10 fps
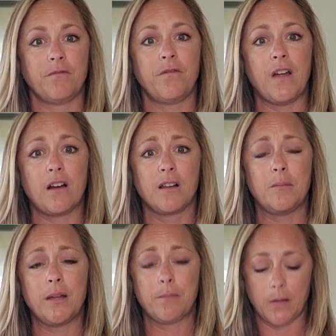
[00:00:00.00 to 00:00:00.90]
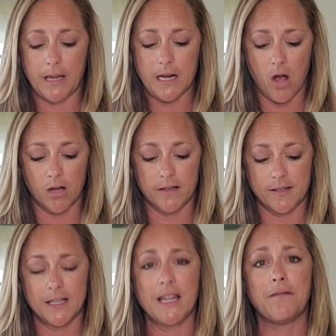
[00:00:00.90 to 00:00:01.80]
fairly big plate.
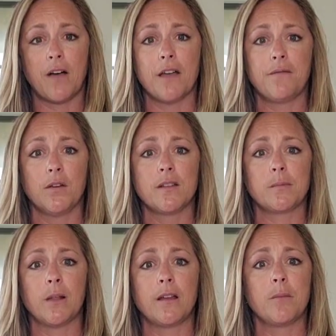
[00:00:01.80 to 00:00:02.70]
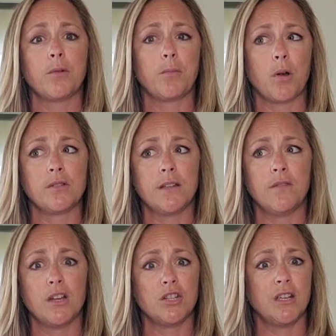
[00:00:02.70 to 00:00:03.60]
Honestly, if I fill this plate up with protein,
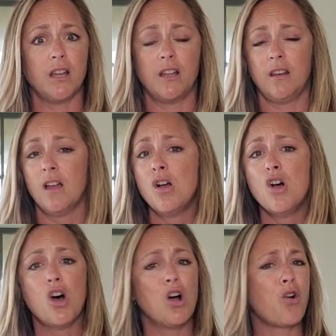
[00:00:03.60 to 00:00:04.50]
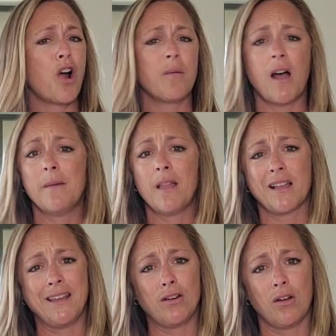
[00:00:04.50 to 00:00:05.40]
veggie, and a carb, I'm not
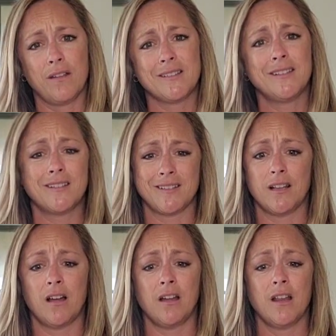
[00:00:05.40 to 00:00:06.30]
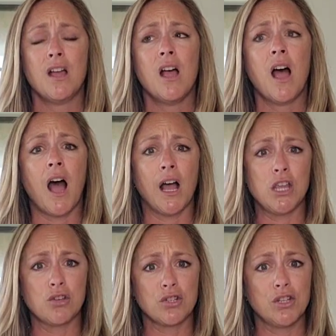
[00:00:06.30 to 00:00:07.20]
going to eat all this. This is a lot. I
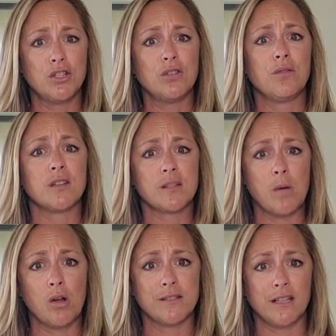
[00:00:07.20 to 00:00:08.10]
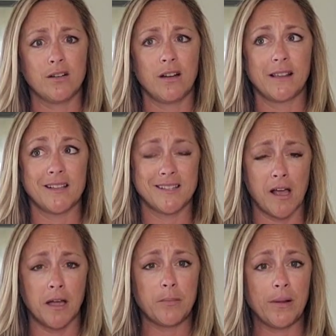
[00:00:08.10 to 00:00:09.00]
usually do the small dinner, like the
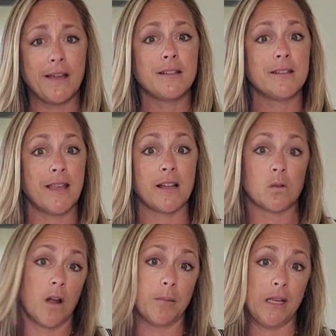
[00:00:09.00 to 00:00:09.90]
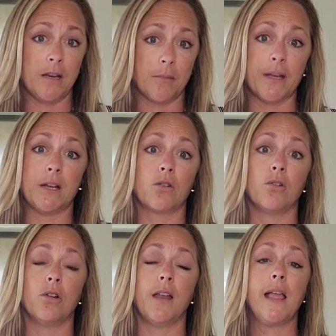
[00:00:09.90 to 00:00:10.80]
side plates. That's what I'm eating my dinner
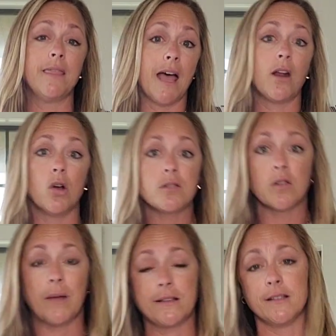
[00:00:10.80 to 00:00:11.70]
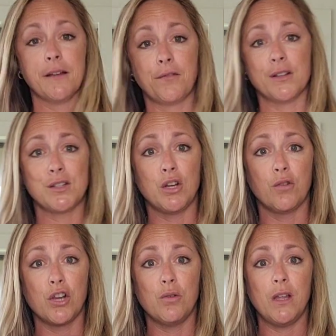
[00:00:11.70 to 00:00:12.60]
on. And that also makes a difference.
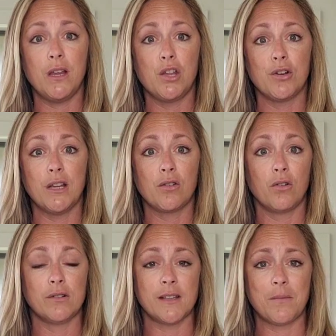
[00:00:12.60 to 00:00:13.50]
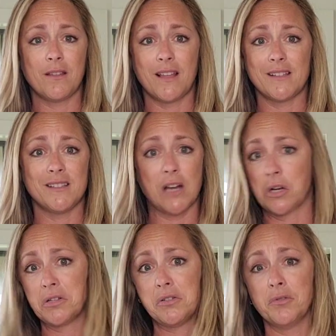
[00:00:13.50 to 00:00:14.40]
Are you eating your dinner on something that's
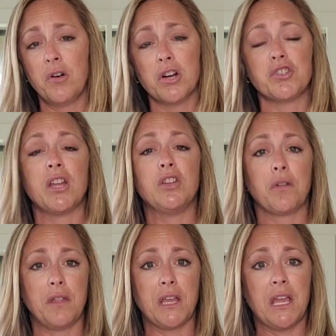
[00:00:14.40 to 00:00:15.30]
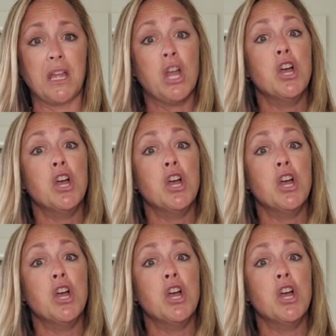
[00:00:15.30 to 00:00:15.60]
entirely too large and you're thinking